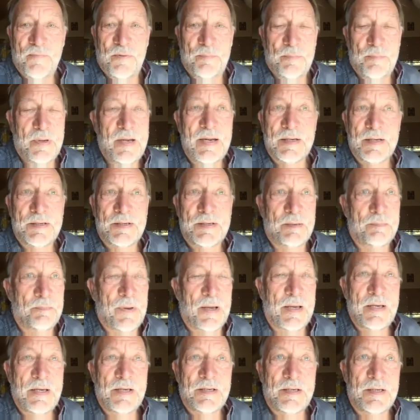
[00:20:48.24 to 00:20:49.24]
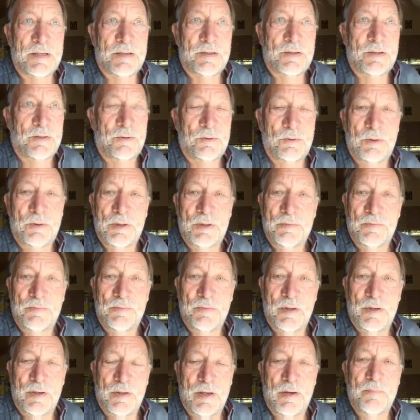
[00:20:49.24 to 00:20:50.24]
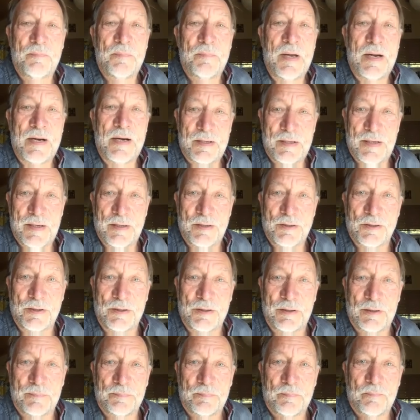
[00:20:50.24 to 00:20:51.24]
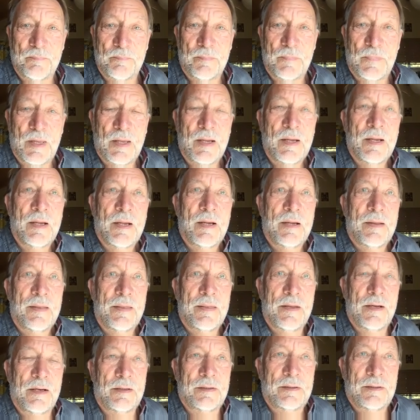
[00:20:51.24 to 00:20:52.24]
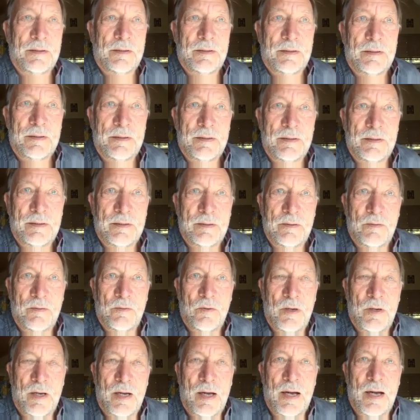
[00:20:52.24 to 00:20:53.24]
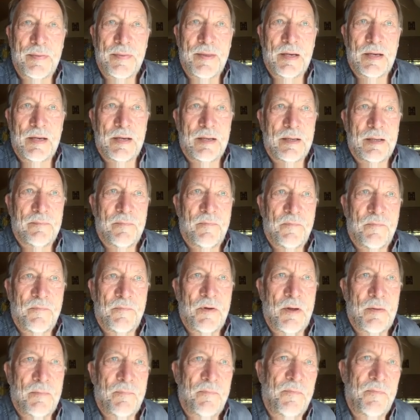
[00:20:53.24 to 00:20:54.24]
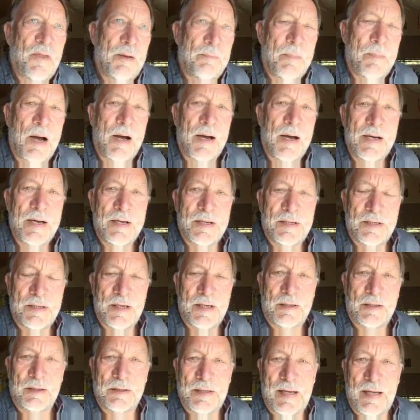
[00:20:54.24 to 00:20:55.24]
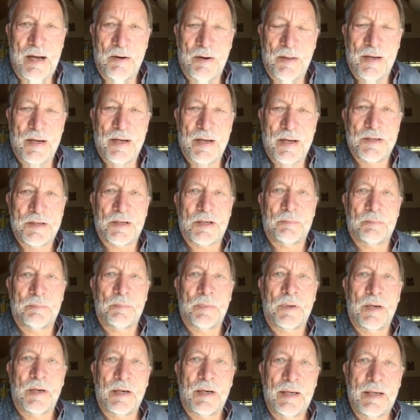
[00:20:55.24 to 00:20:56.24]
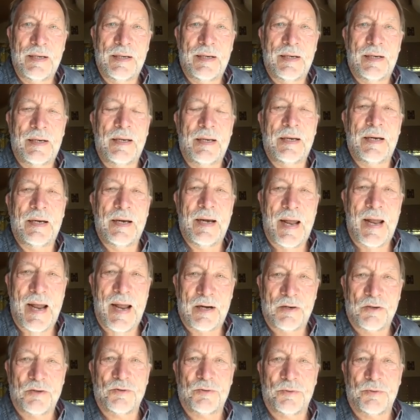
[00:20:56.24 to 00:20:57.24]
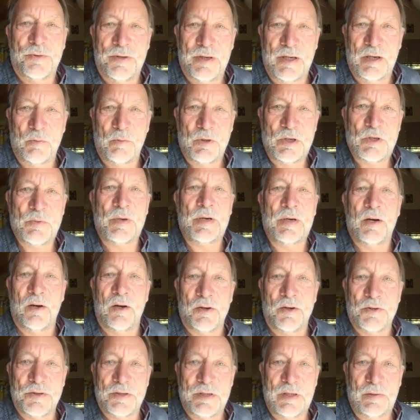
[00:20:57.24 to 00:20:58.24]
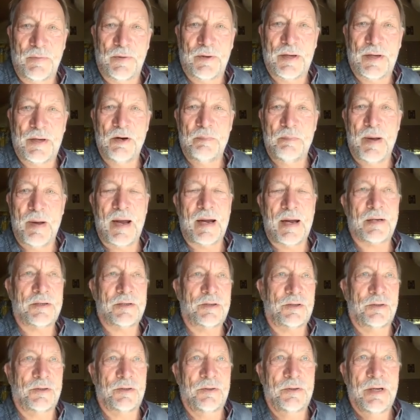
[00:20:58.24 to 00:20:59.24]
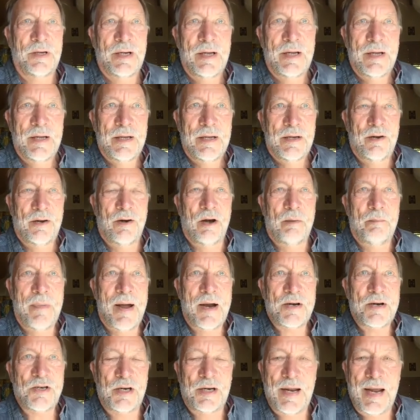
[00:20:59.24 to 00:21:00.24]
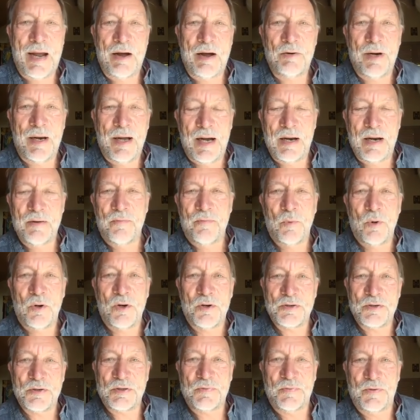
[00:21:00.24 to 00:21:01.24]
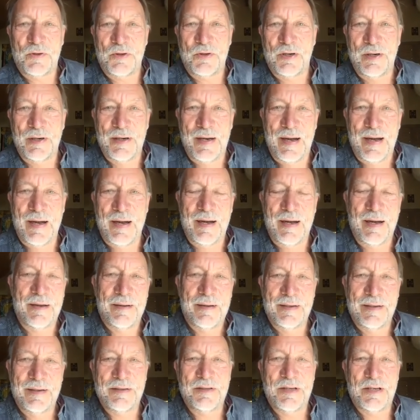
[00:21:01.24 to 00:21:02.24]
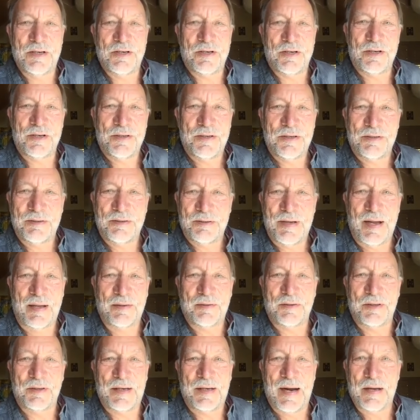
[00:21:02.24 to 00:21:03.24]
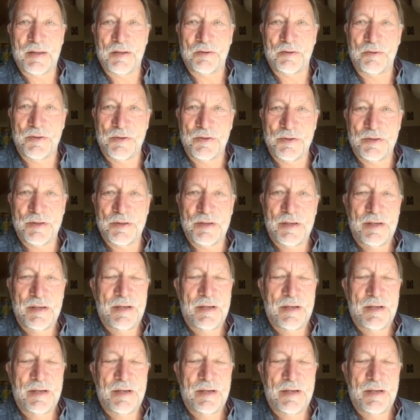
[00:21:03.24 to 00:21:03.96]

for me, it's the basic tool of meditation that I think for the mind to settle down, I think is a completely natural thing, which we lost. If you go back to, imagining how life was for indigenous hunter-gatherers,